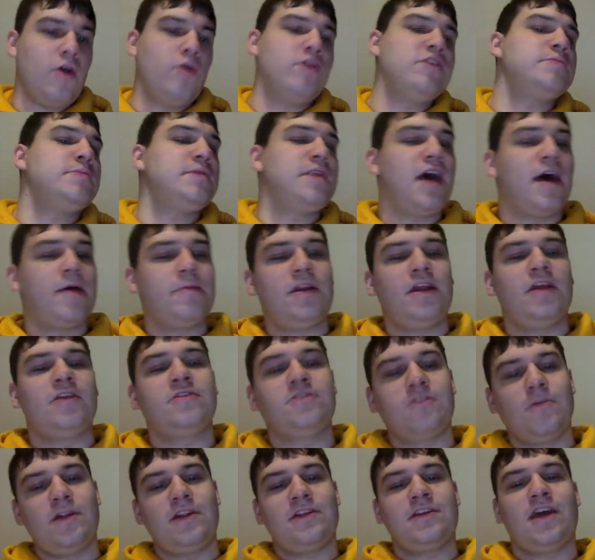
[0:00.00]
oh, he's been nominated
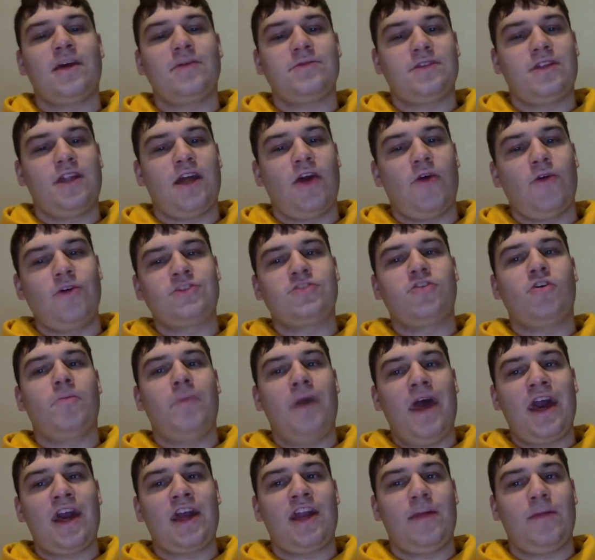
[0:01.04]
so many times, and I always go
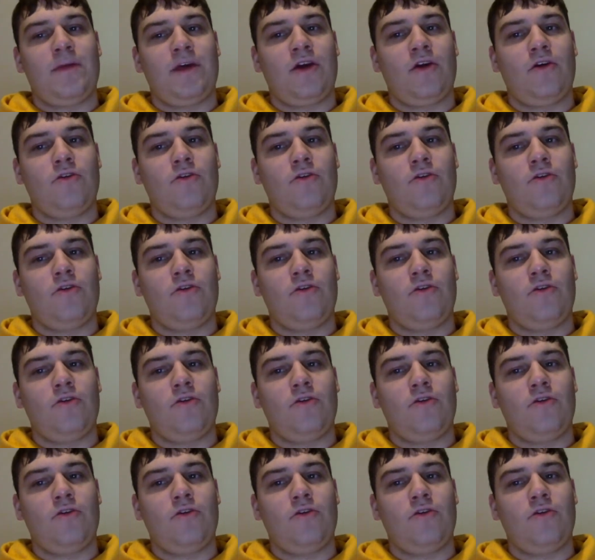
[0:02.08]
back and I'm like,